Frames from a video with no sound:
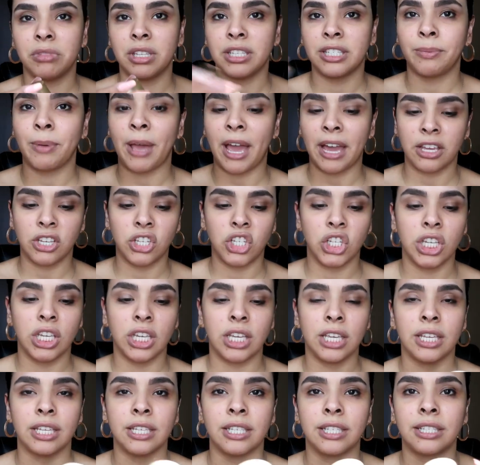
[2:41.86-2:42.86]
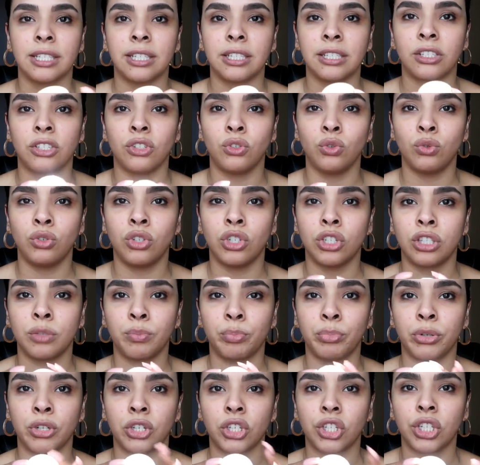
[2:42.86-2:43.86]
this packaging is you
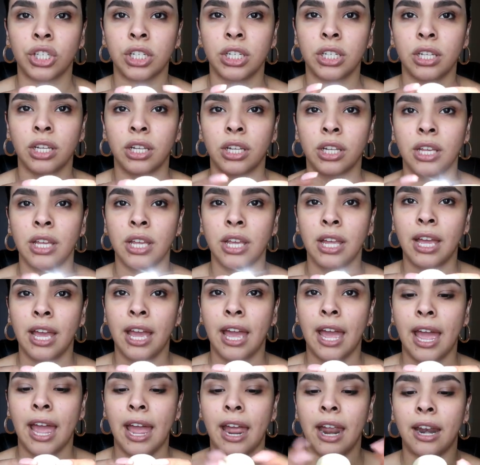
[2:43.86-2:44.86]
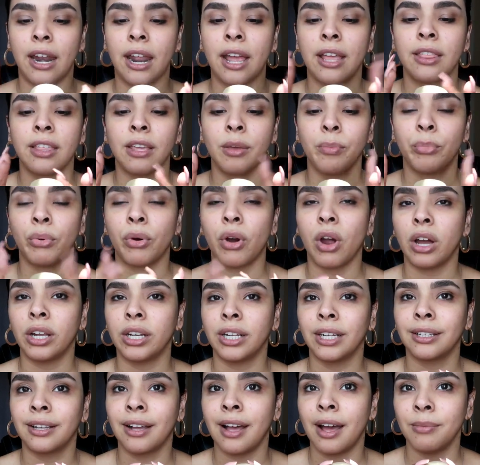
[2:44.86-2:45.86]
just push it and the
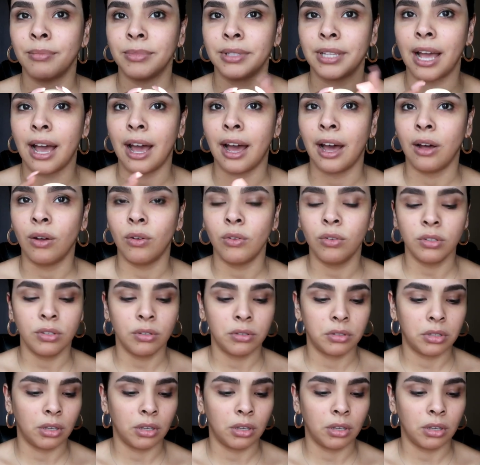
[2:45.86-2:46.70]
product comes out.